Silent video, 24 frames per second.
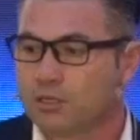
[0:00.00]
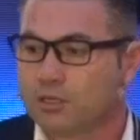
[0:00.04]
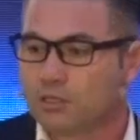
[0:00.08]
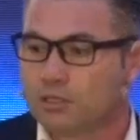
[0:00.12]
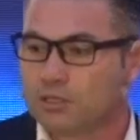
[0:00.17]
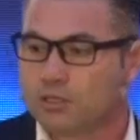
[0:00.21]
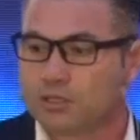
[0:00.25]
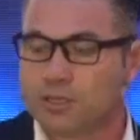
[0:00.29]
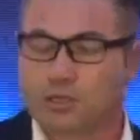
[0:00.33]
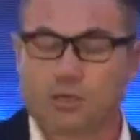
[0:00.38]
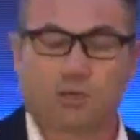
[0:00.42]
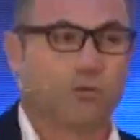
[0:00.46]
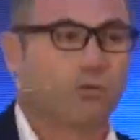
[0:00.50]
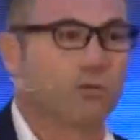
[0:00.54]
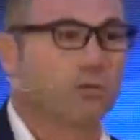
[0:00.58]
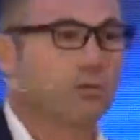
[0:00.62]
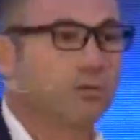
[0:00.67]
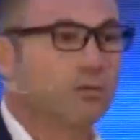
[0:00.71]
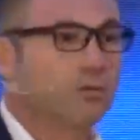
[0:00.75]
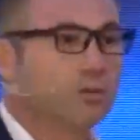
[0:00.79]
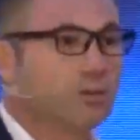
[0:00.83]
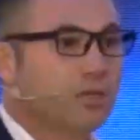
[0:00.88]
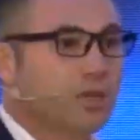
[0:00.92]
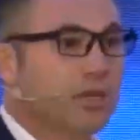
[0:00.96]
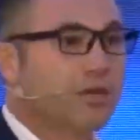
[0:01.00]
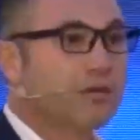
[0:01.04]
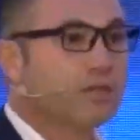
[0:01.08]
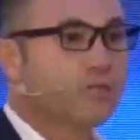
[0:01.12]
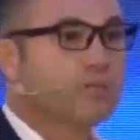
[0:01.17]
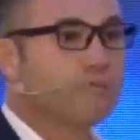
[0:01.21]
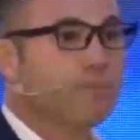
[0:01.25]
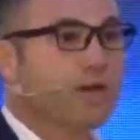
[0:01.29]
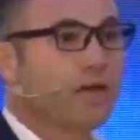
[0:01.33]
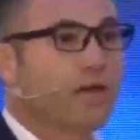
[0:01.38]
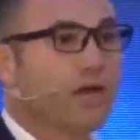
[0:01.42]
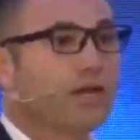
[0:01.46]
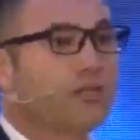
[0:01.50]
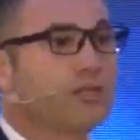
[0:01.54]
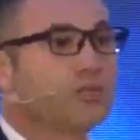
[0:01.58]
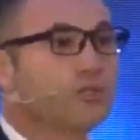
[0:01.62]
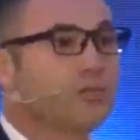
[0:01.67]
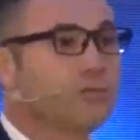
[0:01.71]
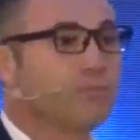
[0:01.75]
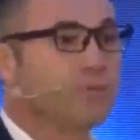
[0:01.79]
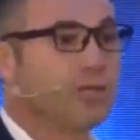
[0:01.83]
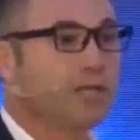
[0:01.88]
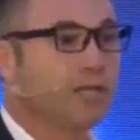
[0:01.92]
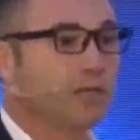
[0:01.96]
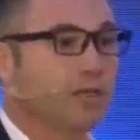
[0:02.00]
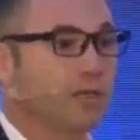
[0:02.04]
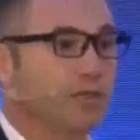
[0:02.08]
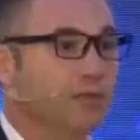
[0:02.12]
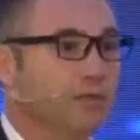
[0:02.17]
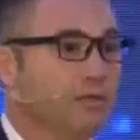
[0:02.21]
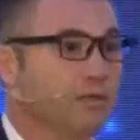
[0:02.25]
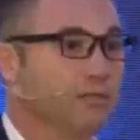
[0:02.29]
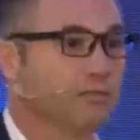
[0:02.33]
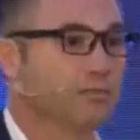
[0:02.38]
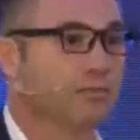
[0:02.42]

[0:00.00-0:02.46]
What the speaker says: So here is my honest opinion.